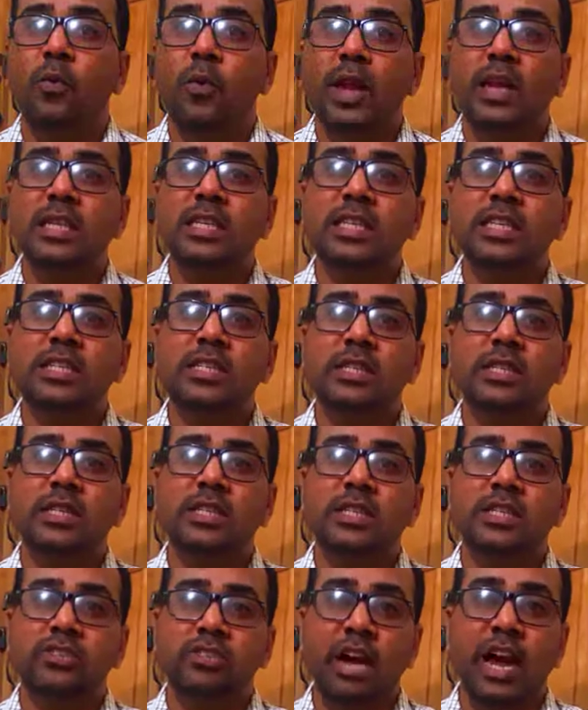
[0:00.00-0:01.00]
When they
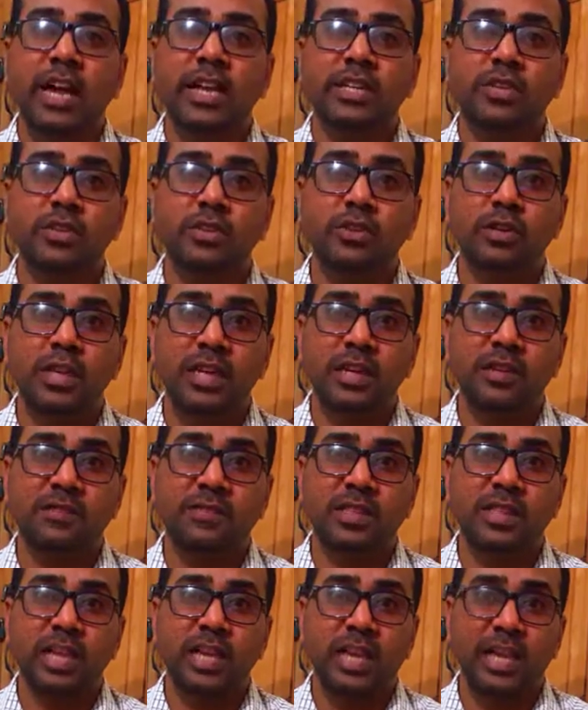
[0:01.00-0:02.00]
try to
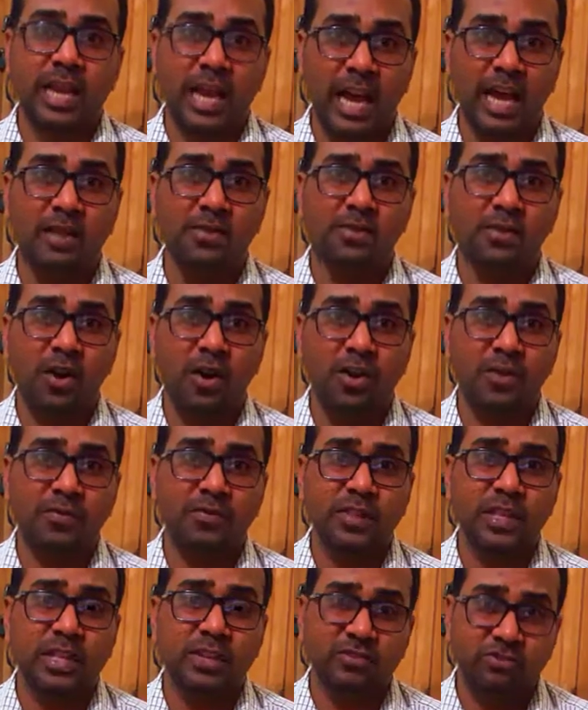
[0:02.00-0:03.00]
live the life
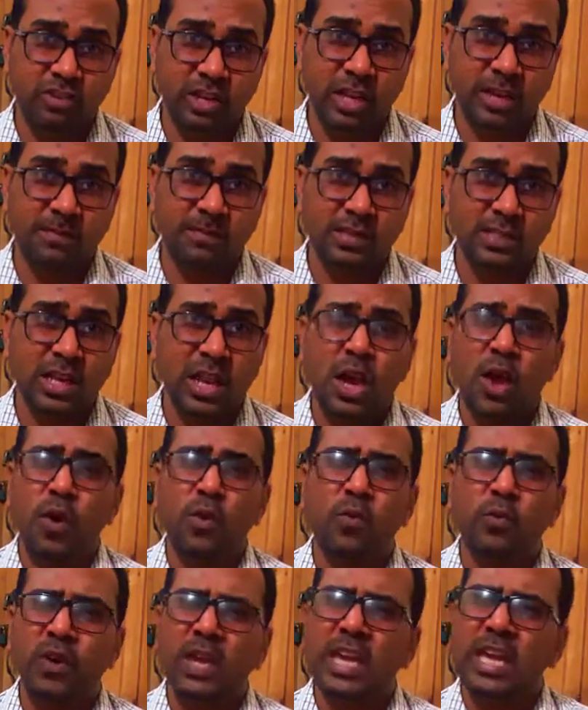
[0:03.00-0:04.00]
of their dreams,
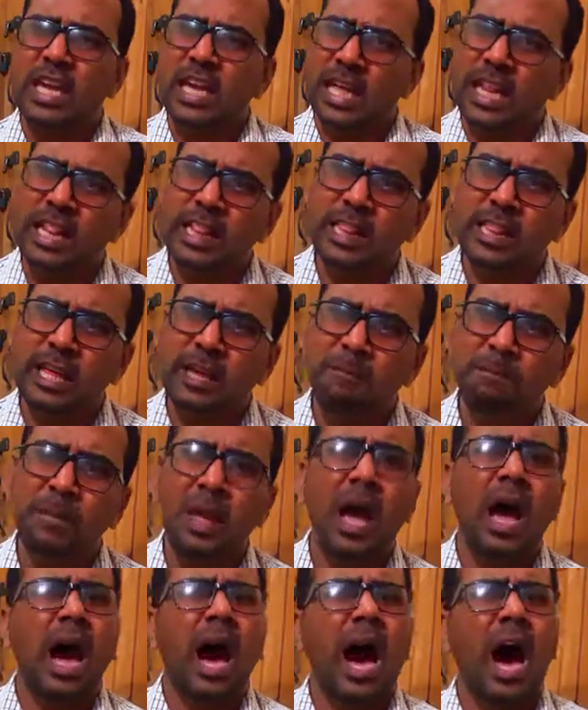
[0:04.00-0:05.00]
we kill
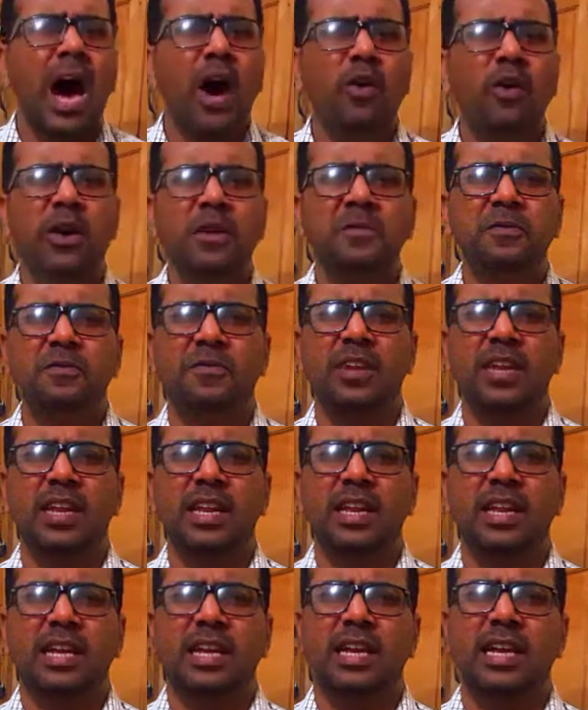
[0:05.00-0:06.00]
them. How
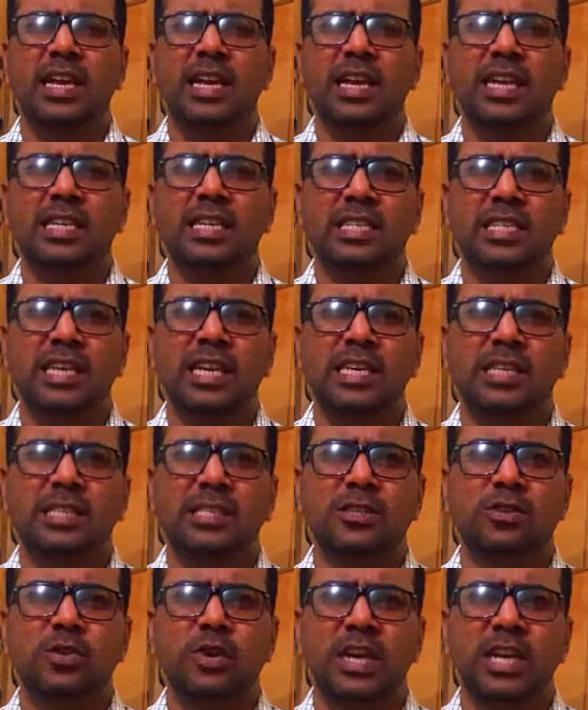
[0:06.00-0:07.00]
unfair it
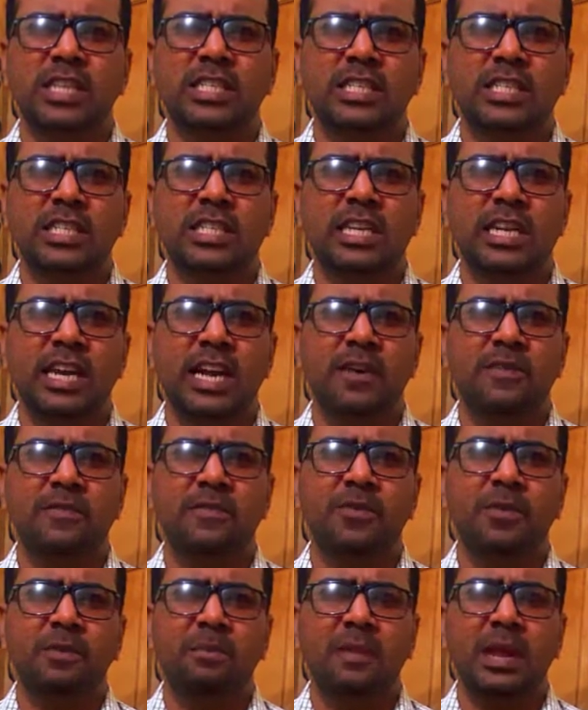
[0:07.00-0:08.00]
is to consider a
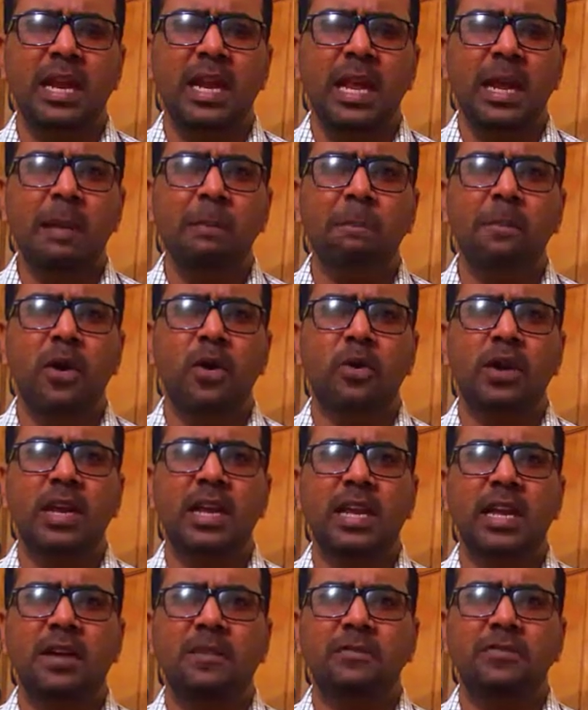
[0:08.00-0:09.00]
woman
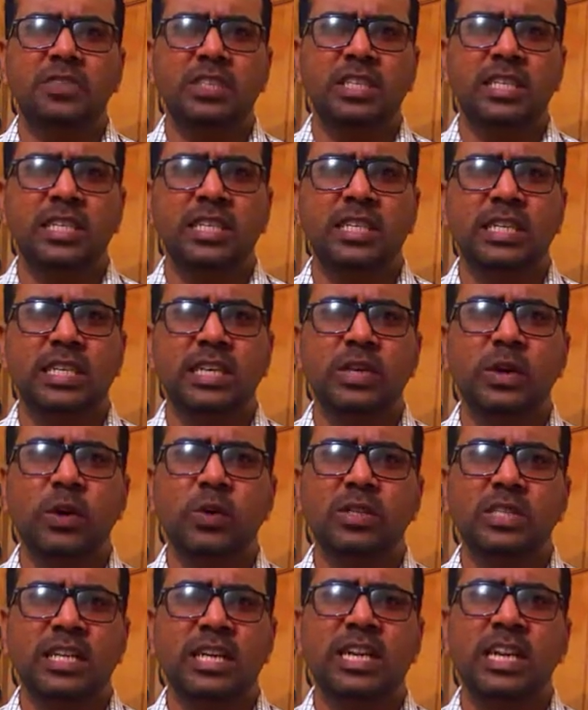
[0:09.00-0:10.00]
immoral if she
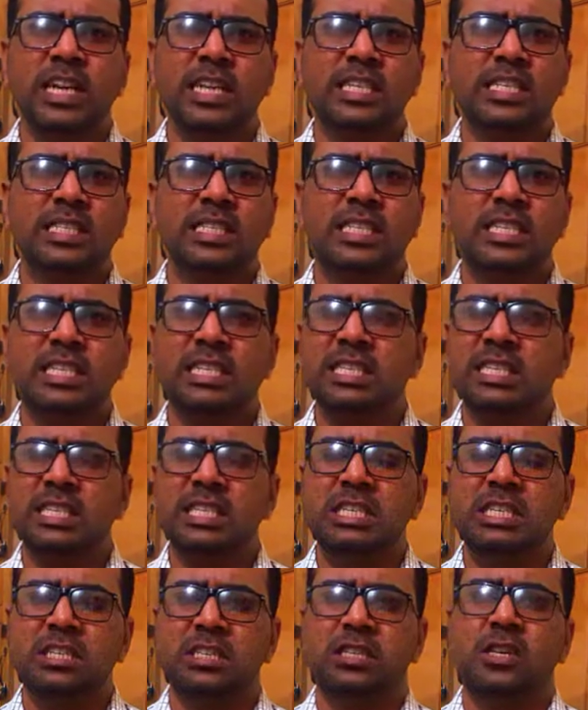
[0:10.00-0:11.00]
goes against the
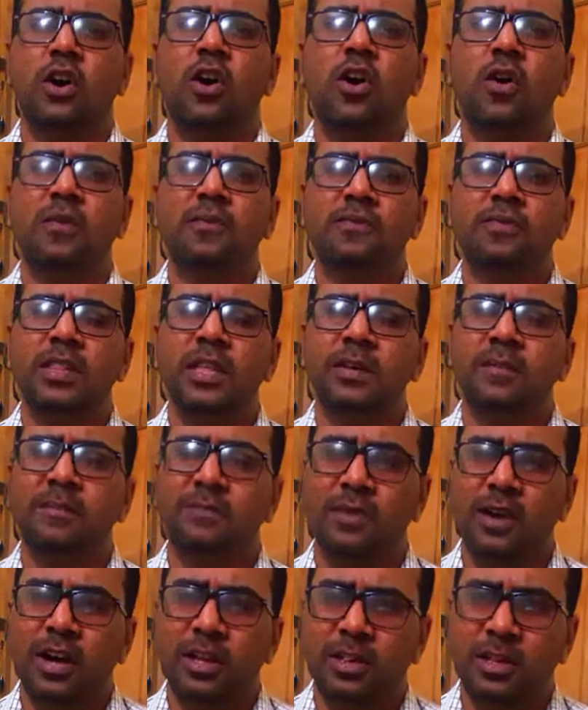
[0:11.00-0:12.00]
decision of their
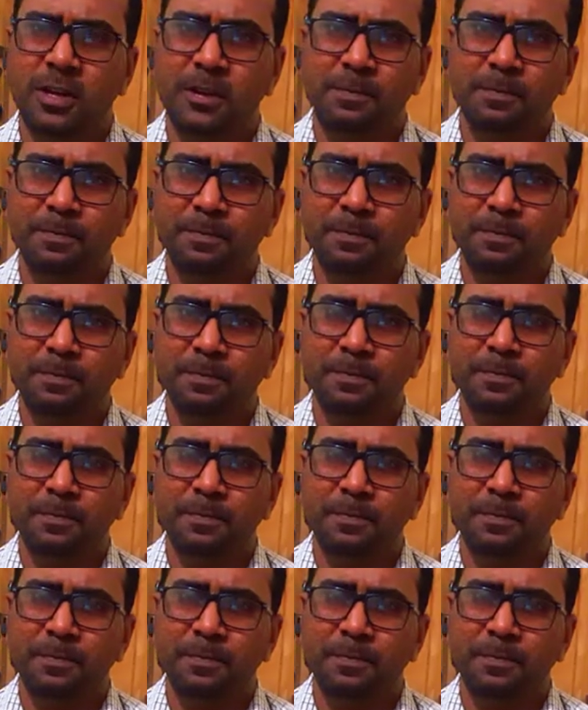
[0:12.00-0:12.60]
father.